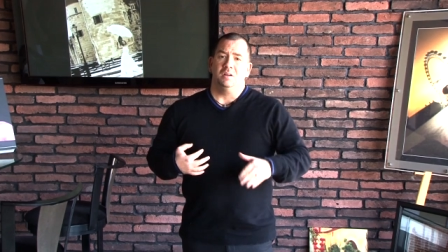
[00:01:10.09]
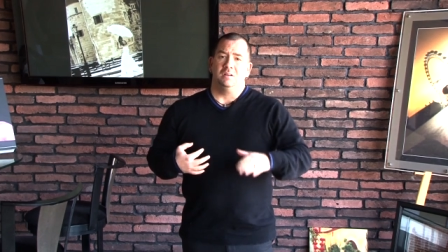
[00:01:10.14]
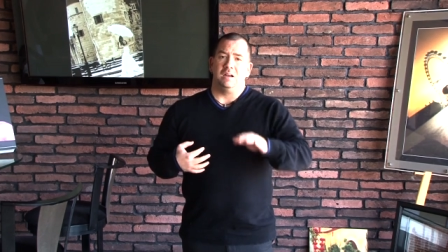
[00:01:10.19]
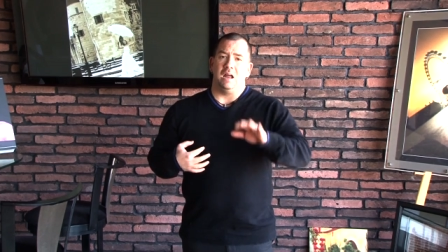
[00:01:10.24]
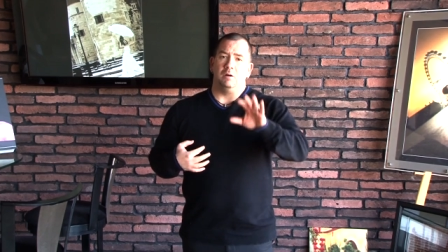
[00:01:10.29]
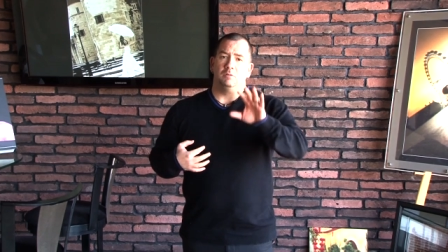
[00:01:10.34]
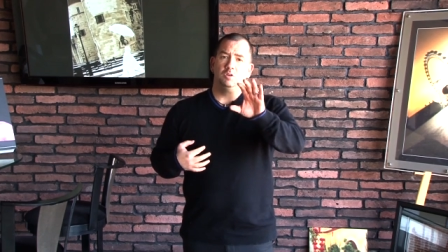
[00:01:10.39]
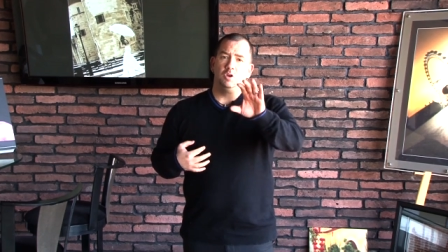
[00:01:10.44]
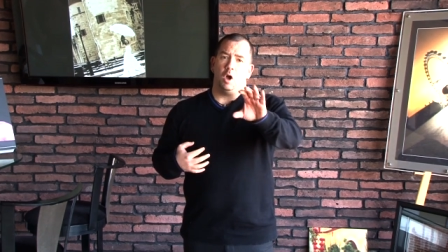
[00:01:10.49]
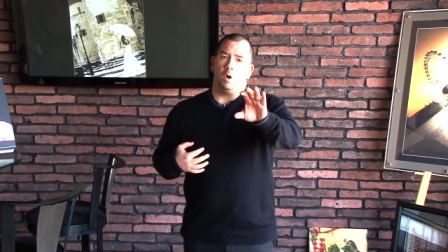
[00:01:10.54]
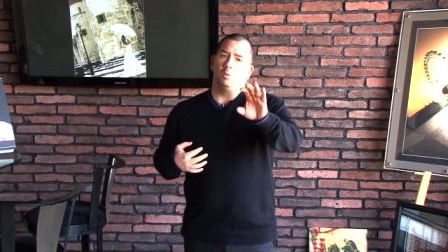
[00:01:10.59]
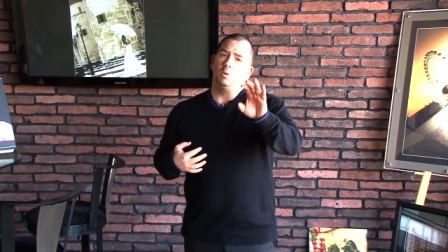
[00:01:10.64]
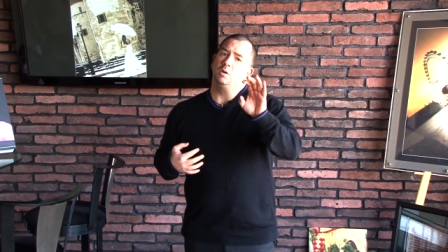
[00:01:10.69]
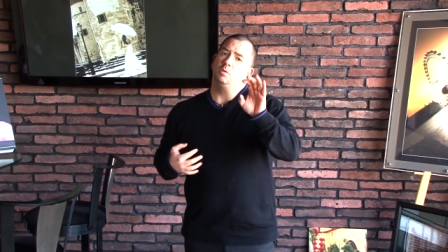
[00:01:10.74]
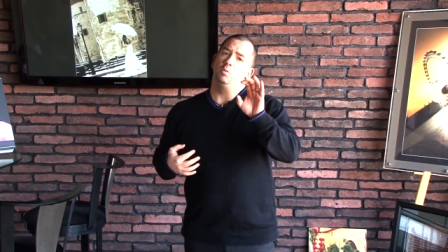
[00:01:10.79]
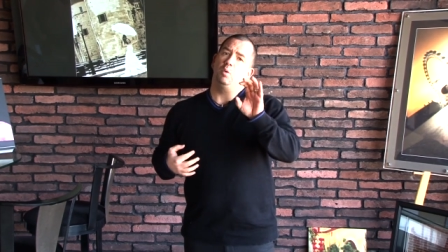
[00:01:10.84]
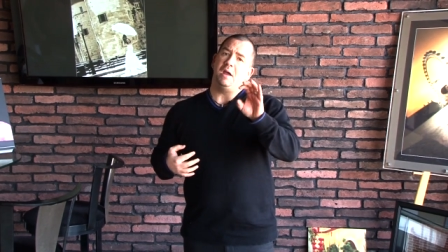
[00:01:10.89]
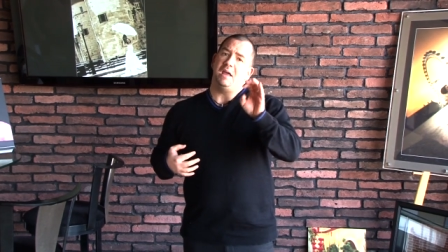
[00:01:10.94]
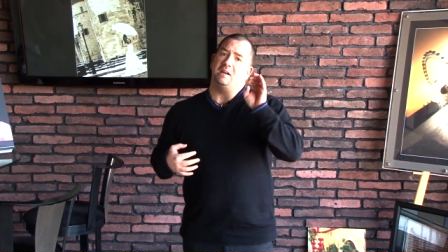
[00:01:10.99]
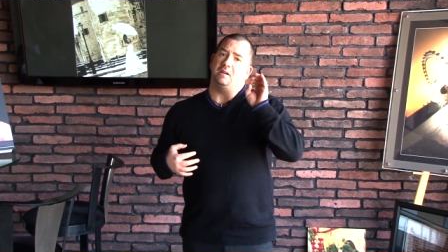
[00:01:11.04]
Now,
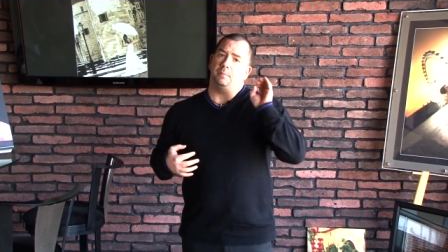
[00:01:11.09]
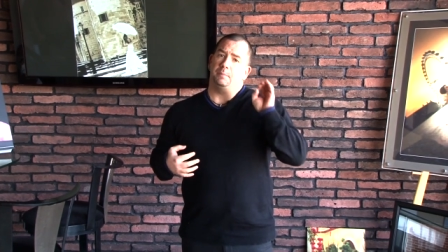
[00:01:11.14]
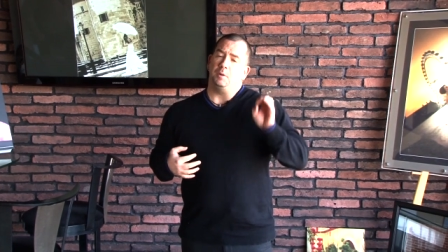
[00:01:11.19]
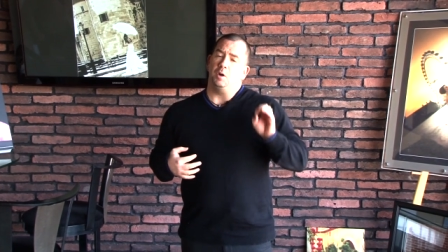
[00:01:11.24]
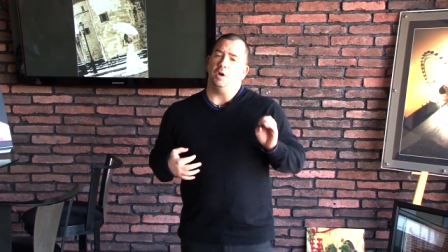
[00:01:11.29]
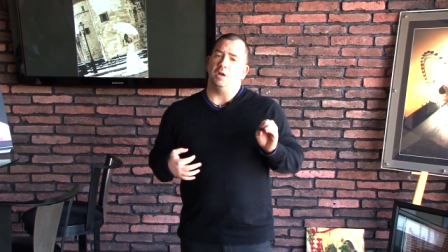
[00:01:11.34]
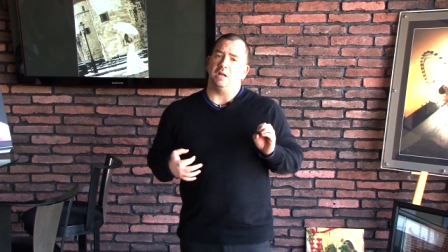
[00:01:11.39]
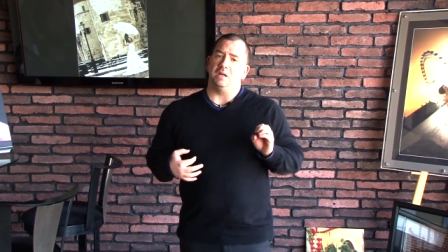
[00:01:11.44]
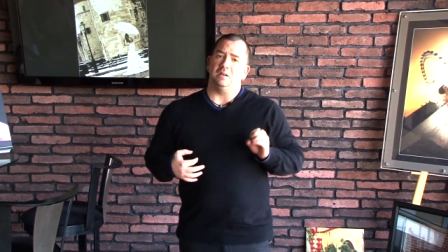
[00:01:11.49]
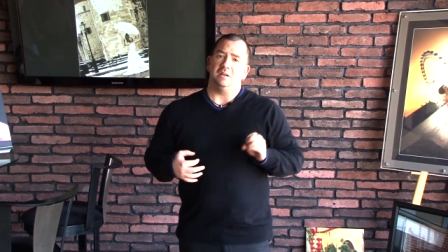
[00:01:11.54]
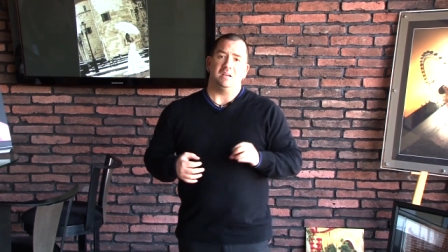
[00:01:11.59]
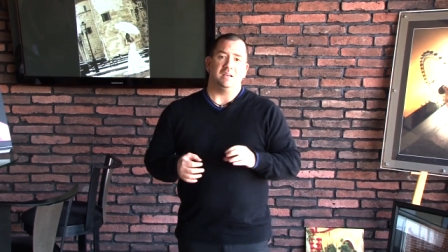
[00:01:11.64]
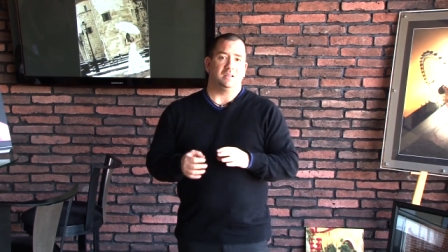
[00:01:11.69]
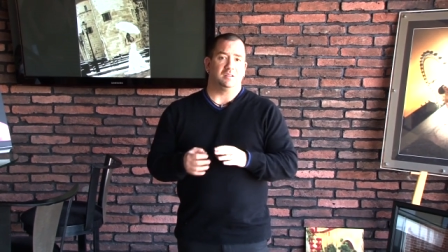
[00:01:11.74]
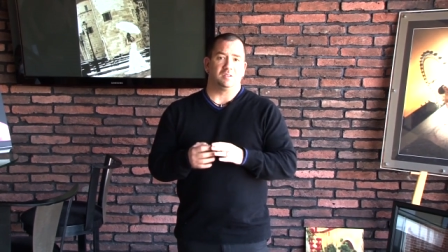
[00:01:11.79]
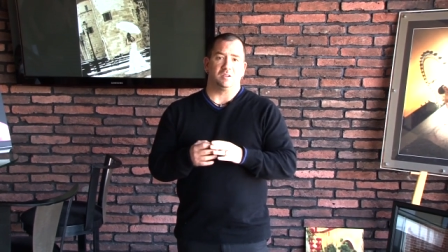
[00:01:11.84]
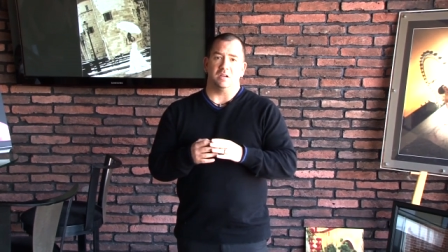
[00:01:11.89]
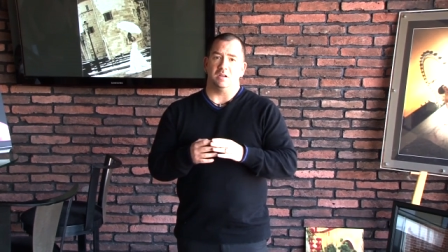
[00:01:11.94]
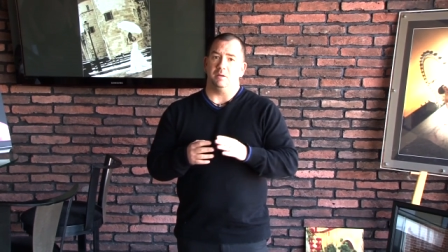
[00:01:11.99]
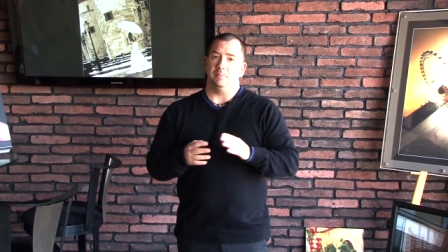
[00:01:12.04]
knowing where to put it
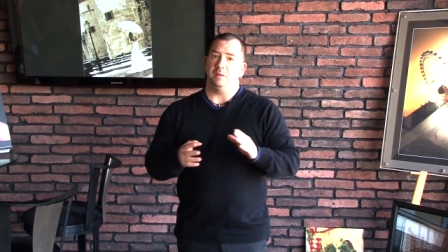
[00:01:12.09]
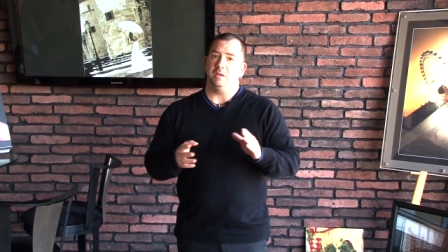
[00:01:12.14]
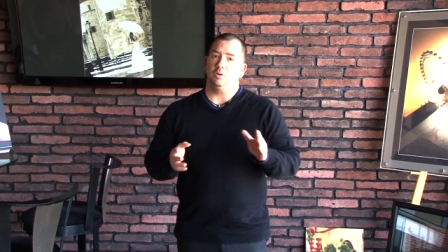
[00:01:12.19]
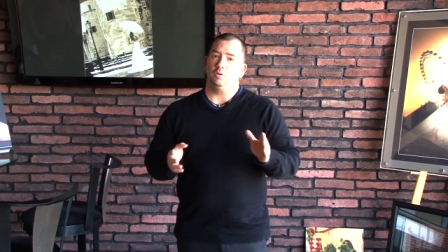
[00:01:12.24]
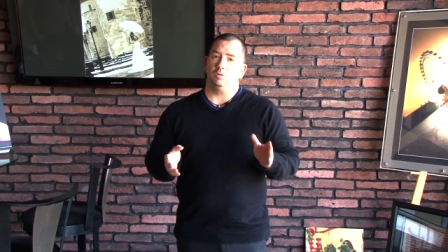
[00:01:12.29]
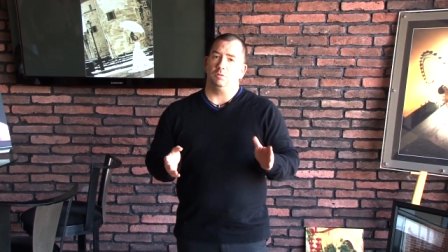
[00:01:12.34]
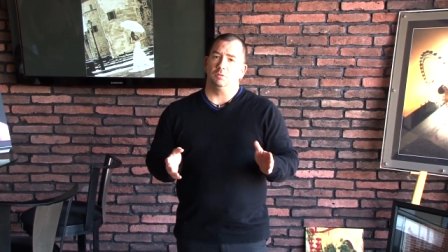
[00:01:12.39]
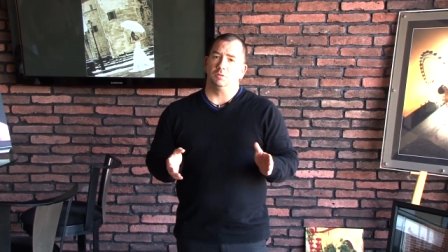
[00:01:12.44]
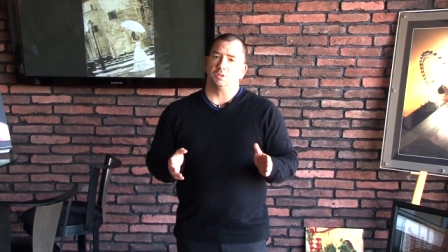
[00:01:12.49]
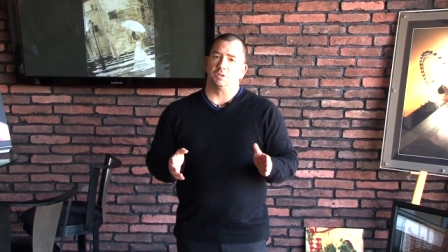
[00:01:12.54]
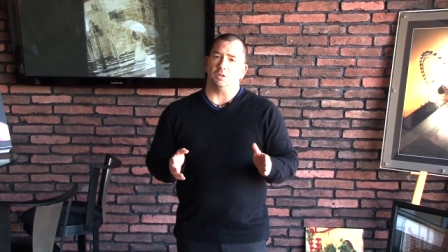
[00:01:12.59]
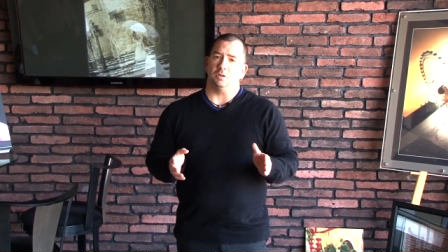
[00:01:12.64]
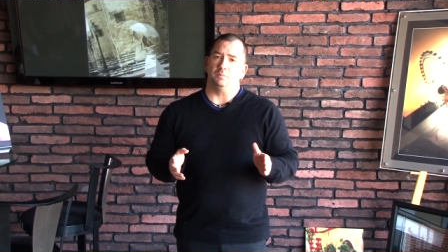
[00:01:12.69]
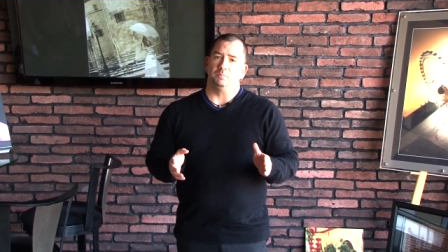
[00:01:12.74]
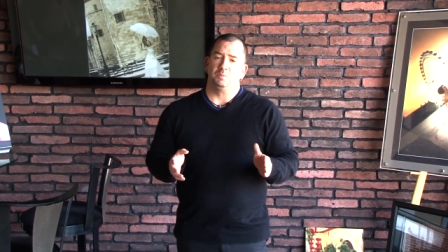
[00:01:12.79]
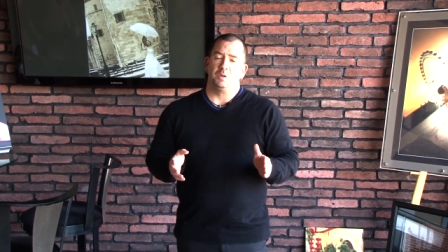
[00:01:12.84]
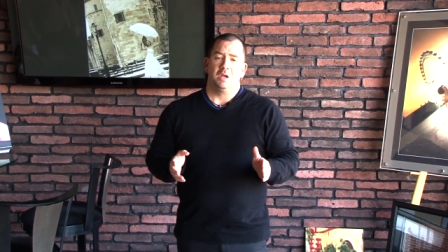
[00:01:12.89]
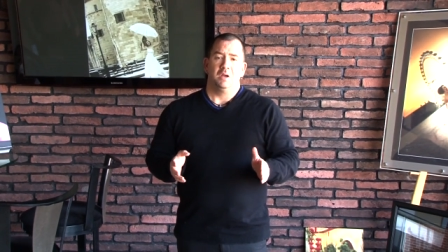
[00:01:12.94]
is going to be crucial.